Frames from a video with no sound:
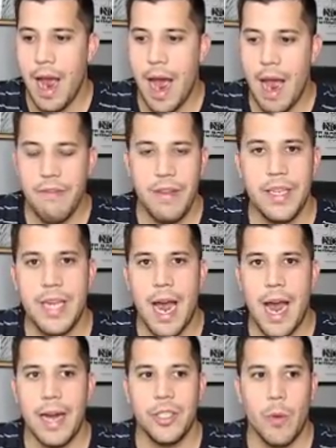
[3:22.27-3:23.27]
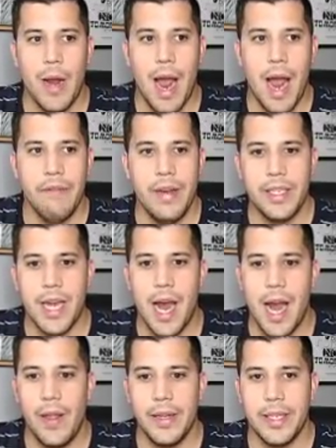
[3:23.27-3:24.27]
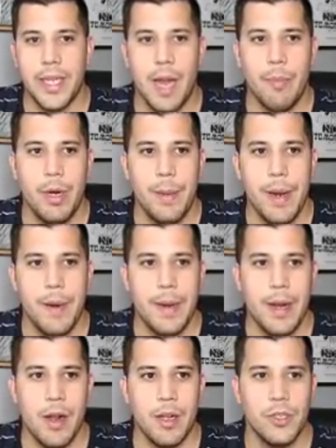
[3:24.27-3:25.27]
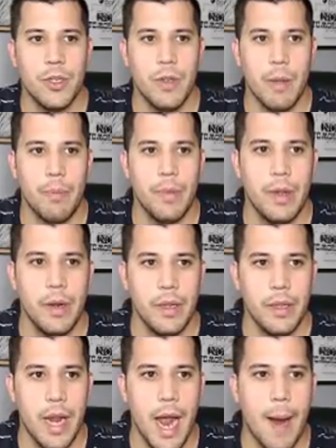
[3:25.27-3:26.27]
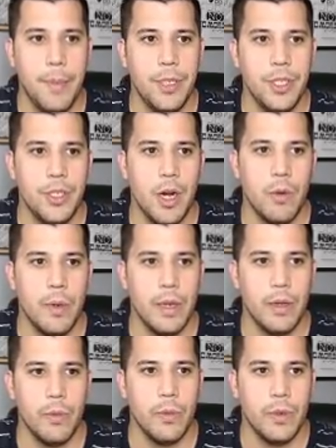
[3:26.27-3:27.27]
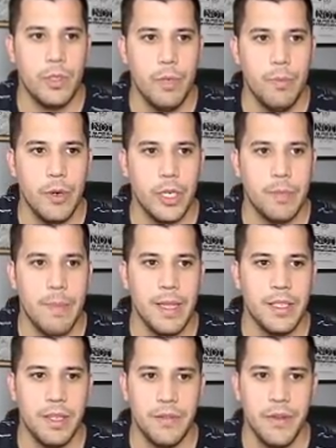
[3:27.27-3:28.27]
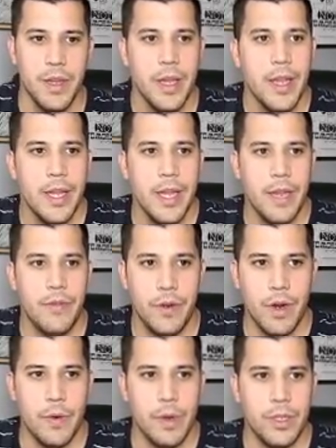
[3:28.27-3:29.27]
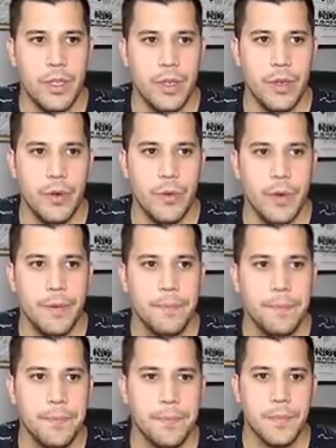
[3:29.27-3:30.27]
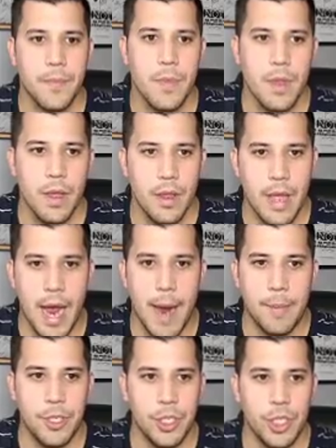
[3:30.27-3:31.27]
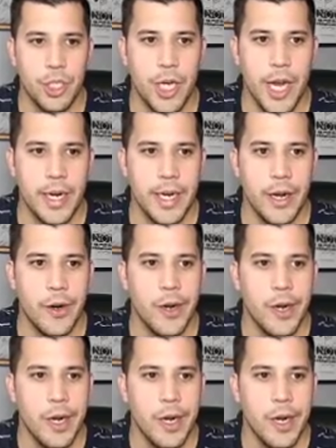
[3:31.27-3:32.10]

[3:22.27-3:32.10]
IV's high, so when IV's high, I like to sell premium, and also the options are super expensive. If you go into the options chain here,